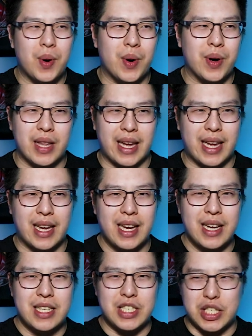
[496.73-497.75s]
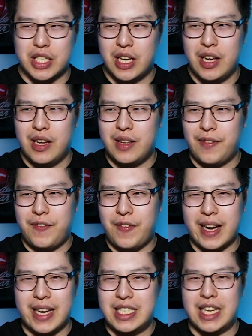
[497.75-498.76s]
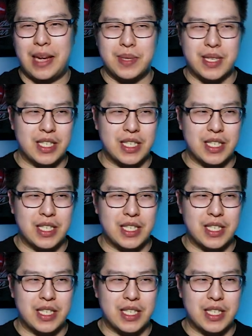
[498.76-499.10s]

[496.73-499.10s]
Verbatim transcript: or like just fucking James